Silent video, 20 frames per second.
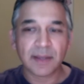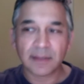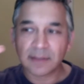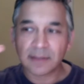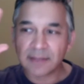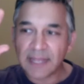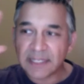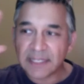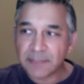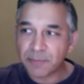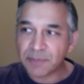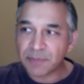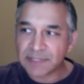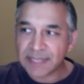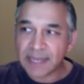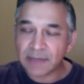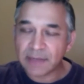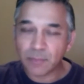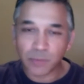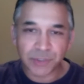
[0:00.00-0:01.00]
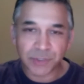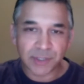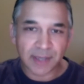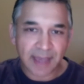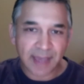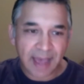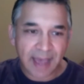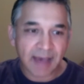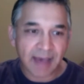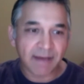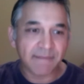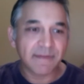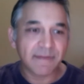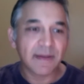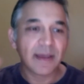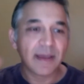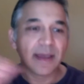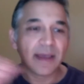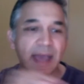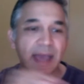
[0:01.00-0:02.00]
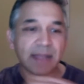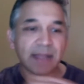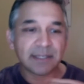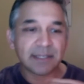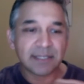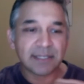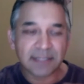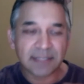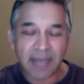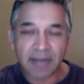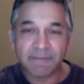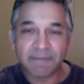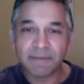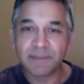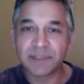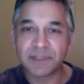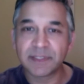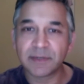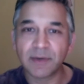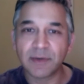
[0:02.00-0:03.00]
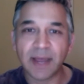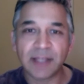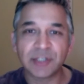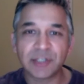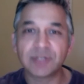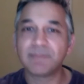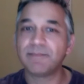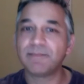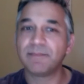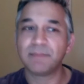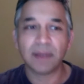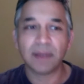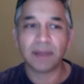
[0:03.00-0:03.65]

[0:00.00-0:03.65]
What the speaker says: let's protect what you have and just start from scratch